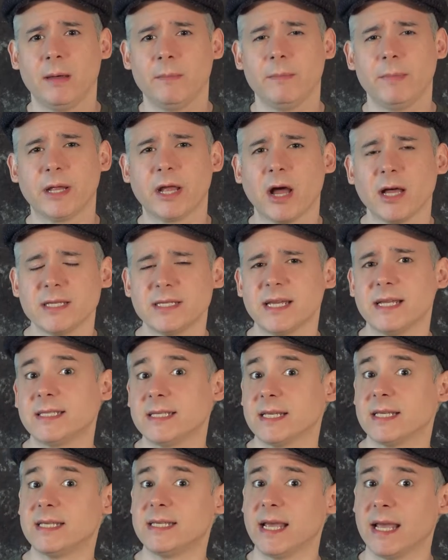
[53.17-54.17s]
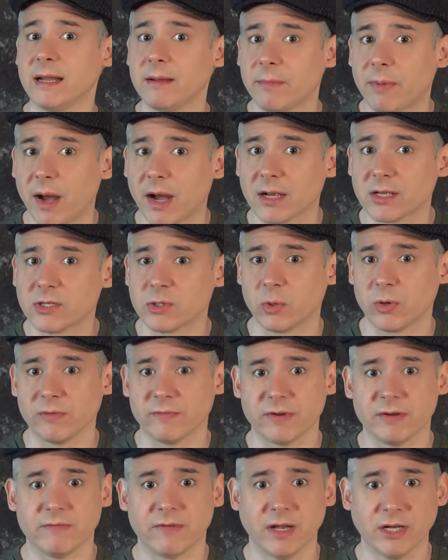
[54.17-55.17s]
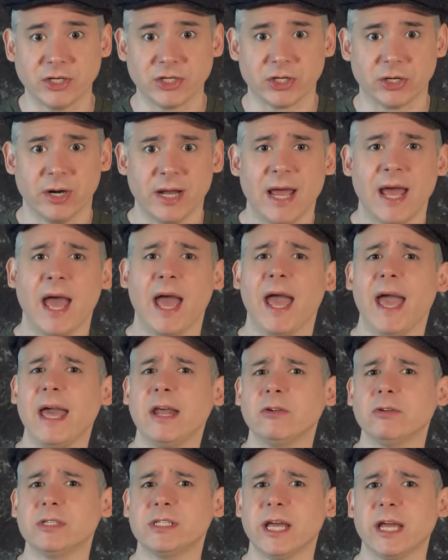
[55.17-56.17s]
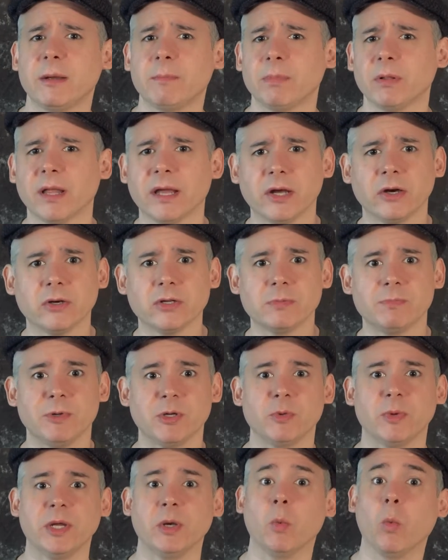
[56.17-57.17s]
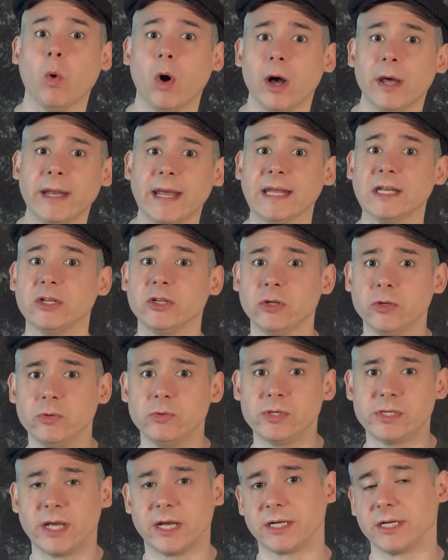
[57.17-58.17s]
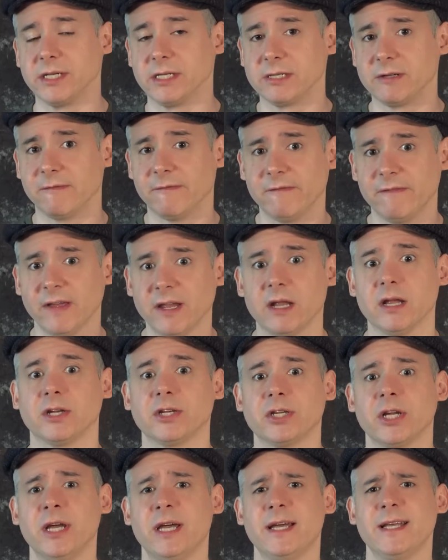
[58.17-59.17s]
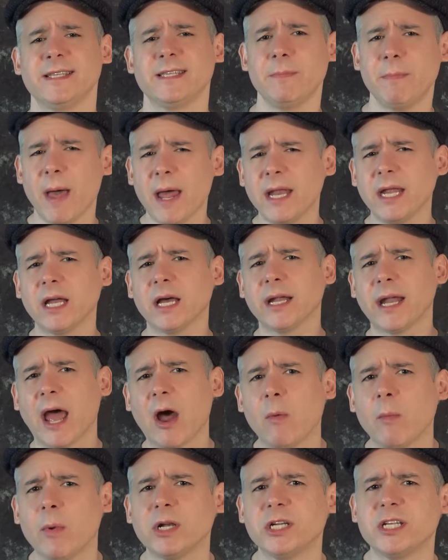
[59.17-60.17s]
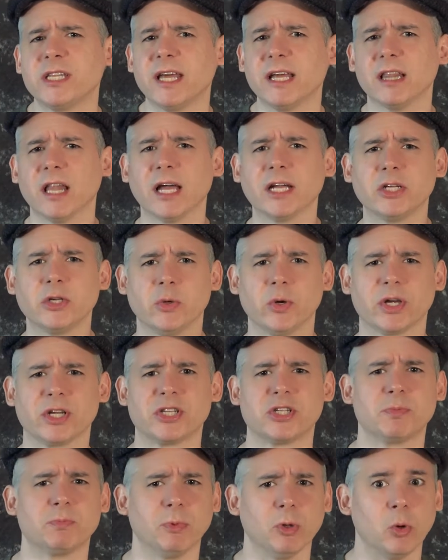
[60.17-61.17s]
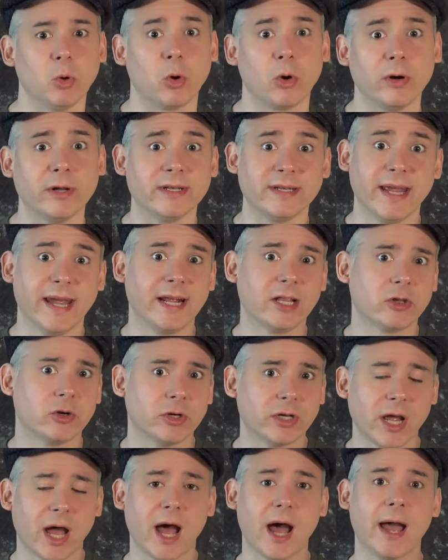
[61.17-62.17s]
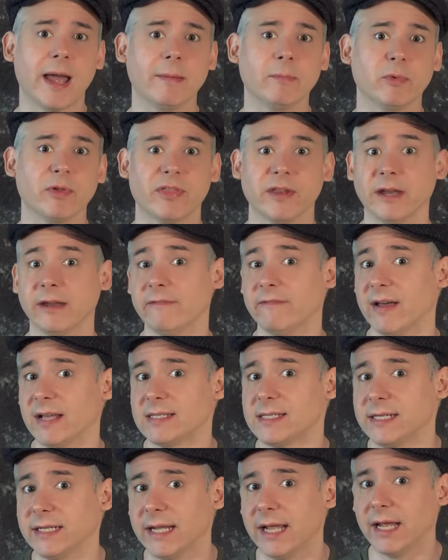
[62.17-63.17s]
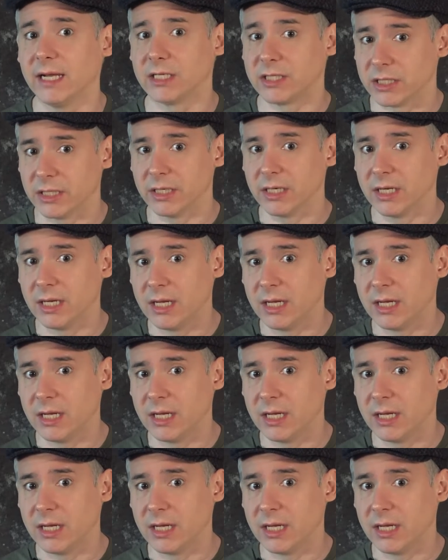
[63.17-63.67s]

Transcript: Because it's a sandbox sort of adventure, it'll take players between 1 and 2 sessions to finish, depending on how much they like to explore and take their time with an investigation.